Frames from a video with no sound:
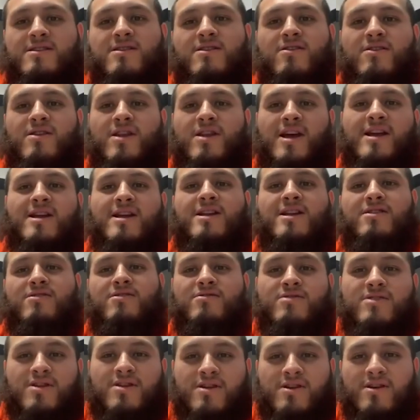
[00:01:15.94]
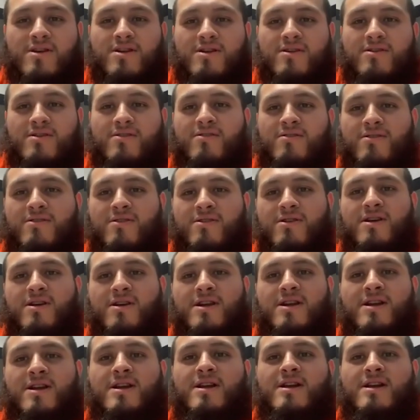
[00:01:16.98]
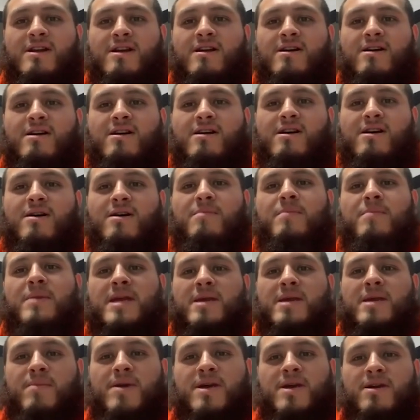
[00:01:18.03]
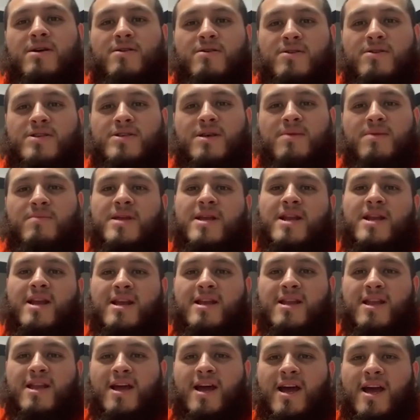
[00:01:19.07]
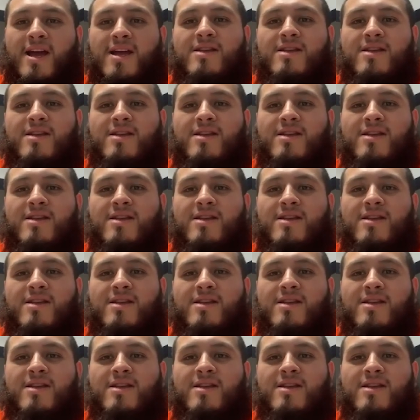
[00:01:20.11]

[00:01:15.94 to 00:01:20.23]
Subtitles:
like a Little Durk or a Meek Mill or something like that,